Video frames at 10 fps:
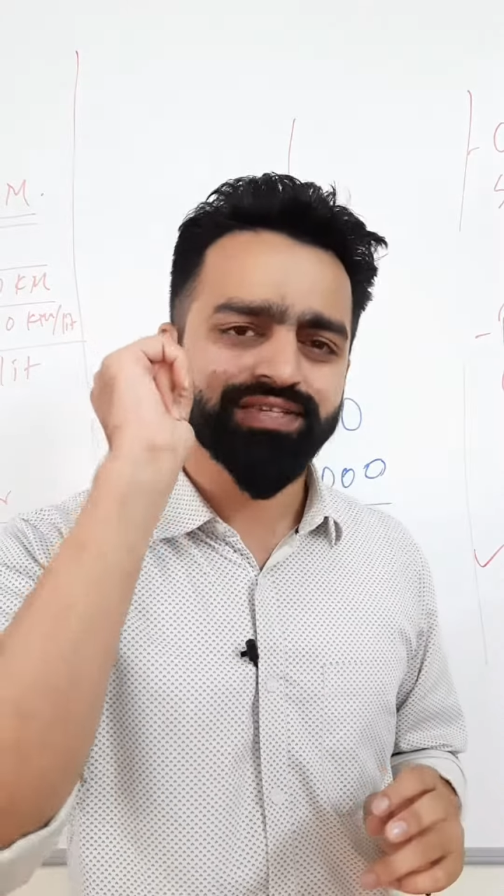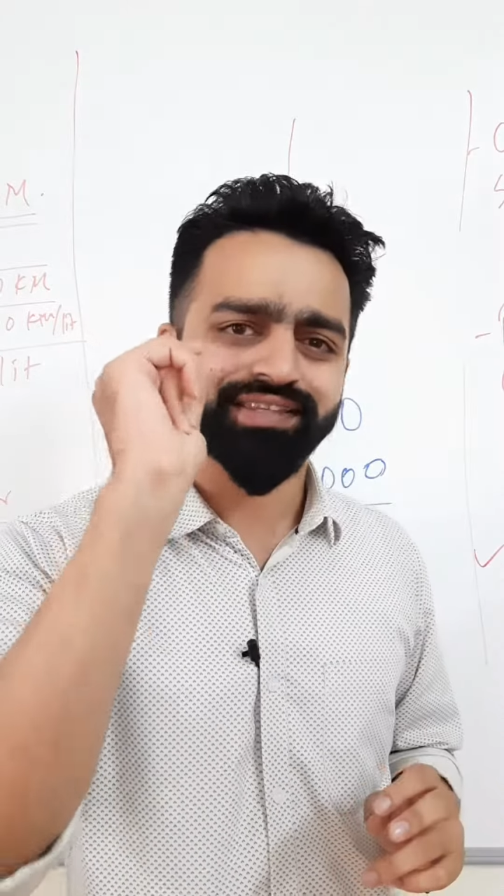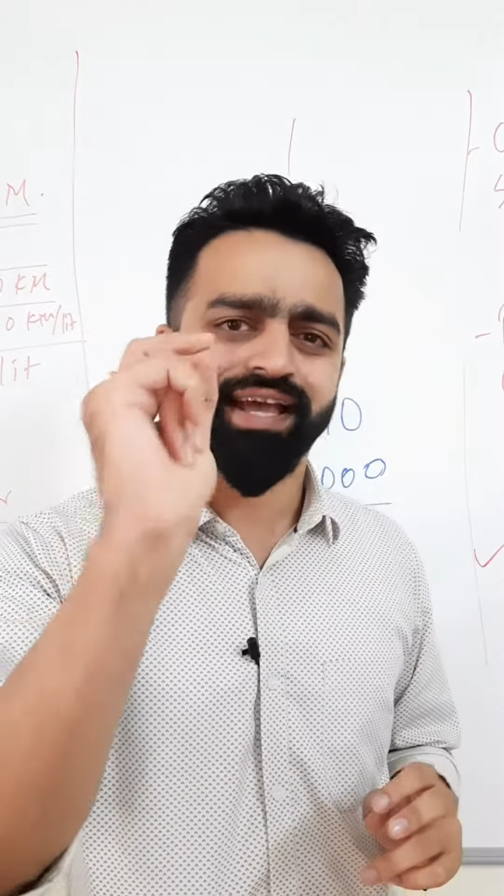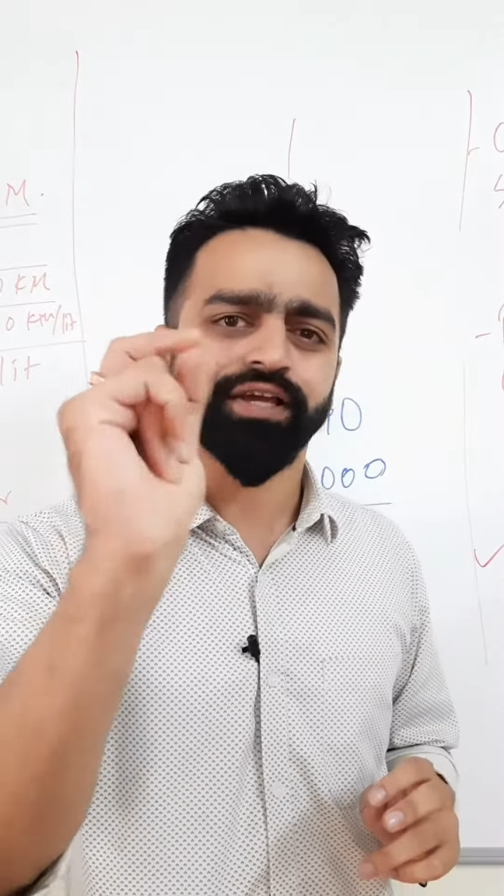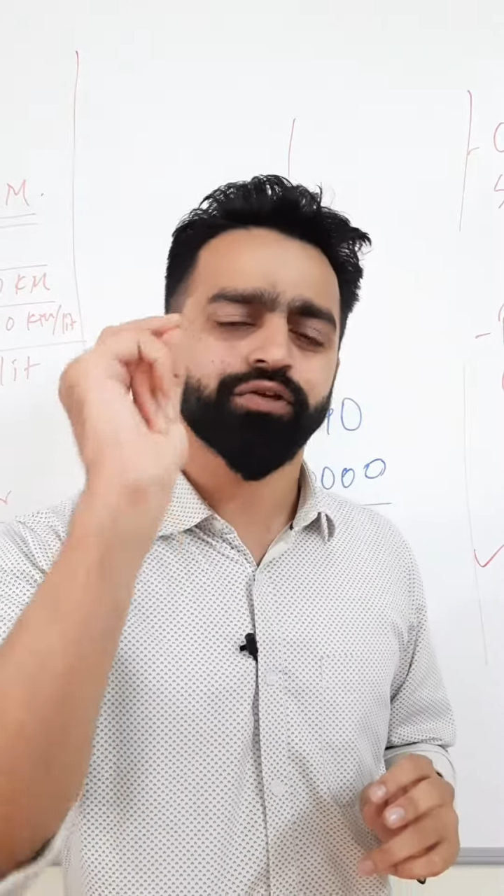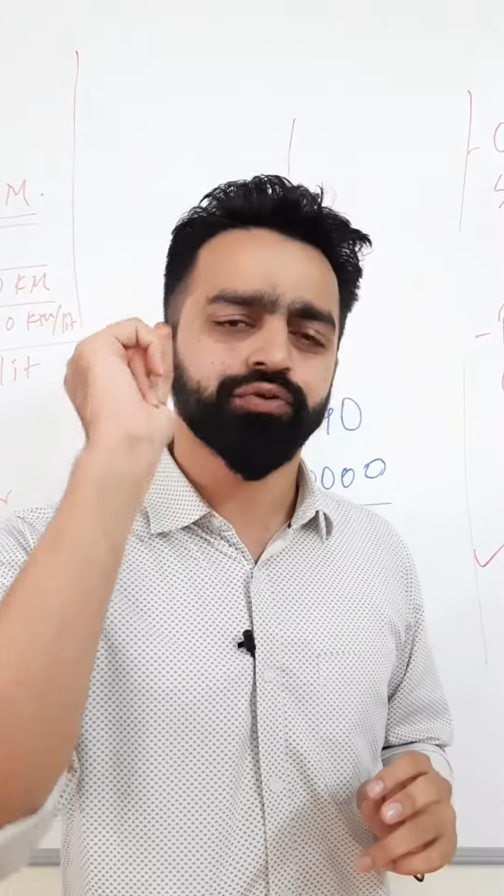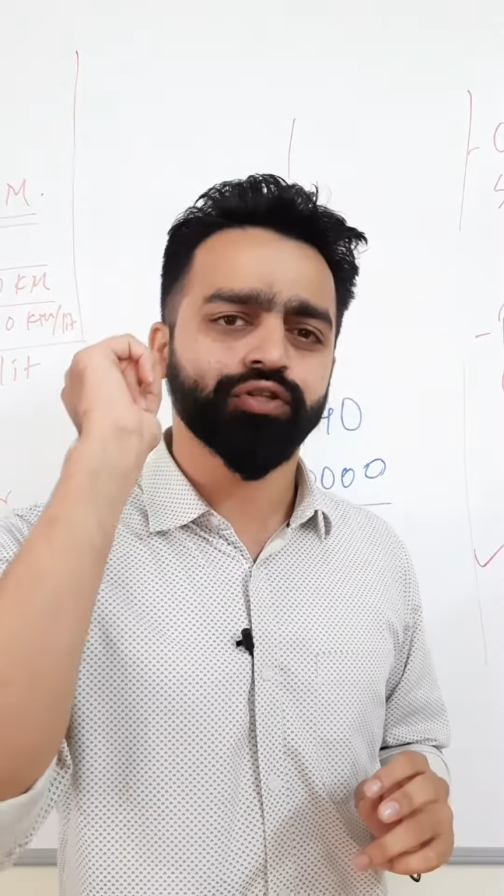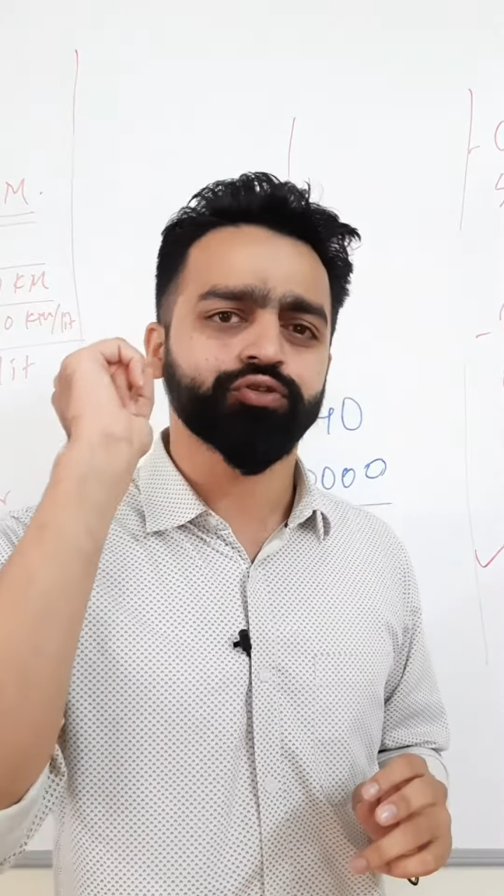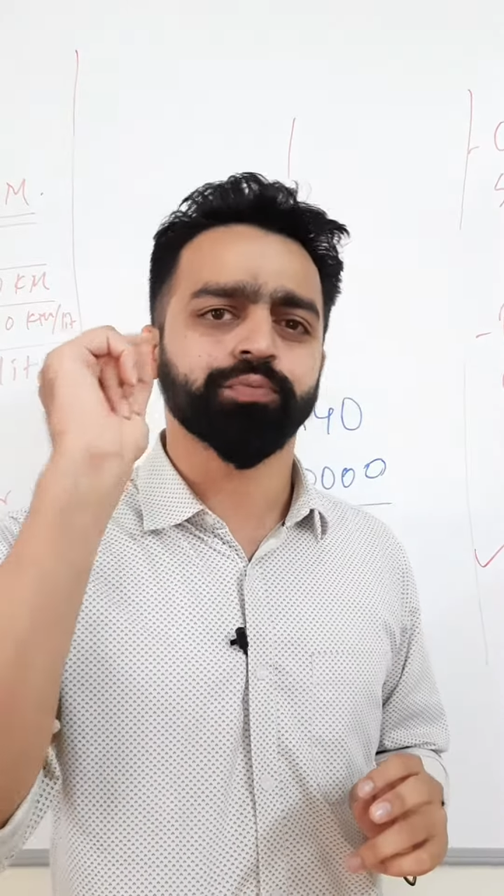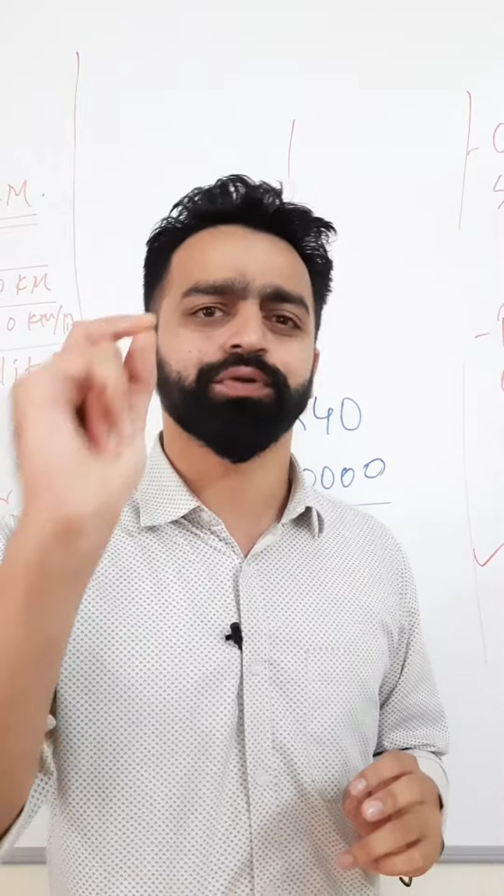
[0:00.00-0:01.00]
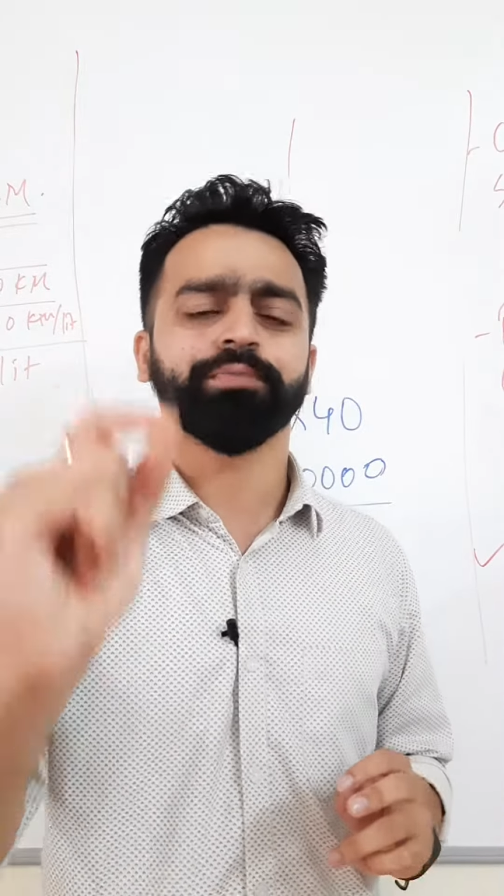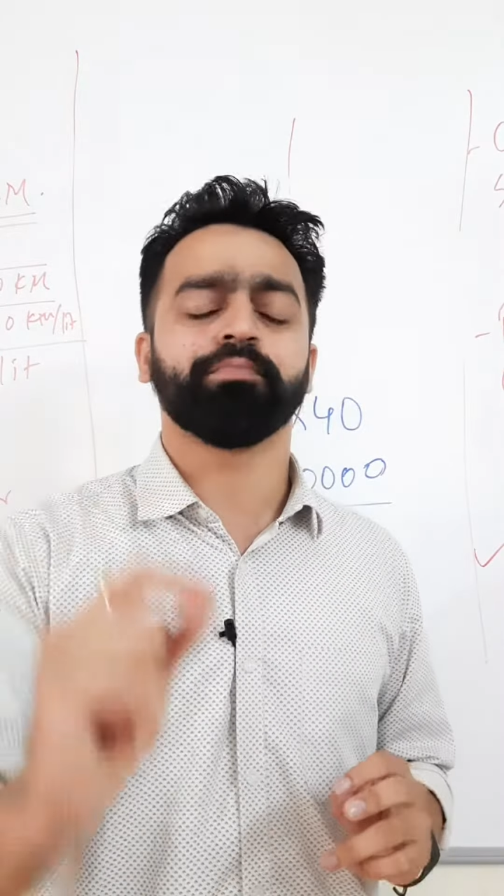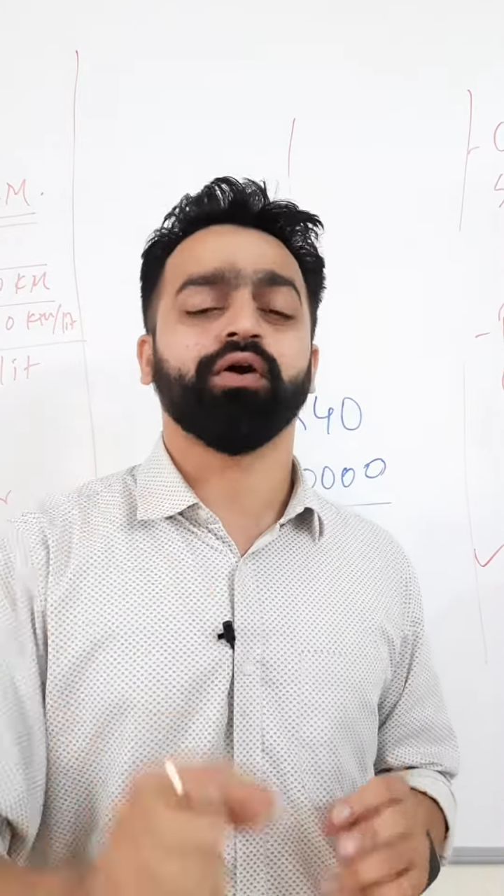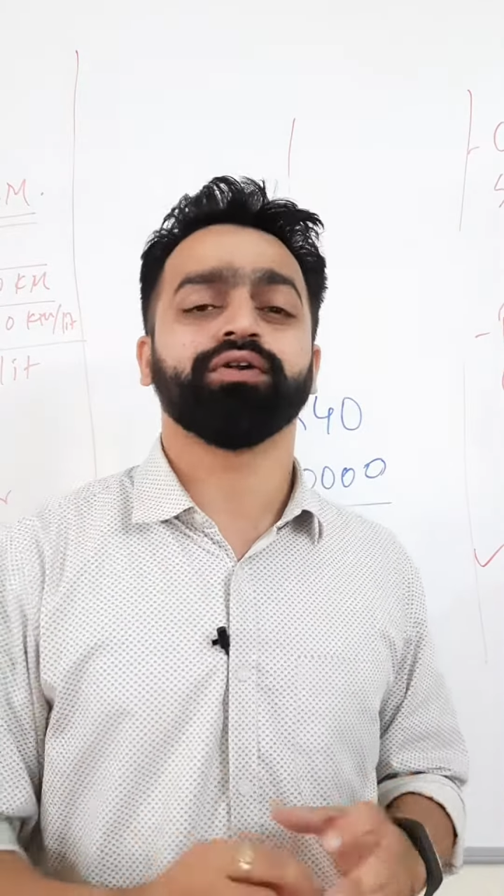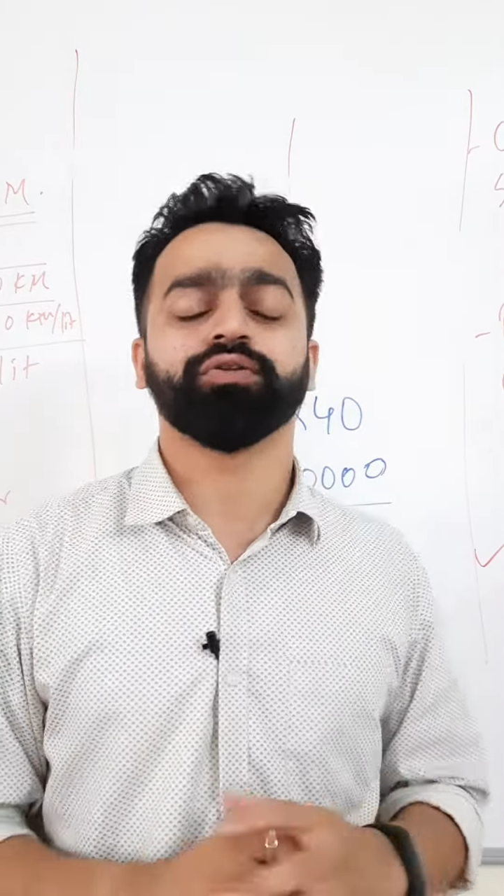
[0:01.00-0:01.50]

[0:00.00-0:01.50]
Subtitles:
say thank you to the supreme power,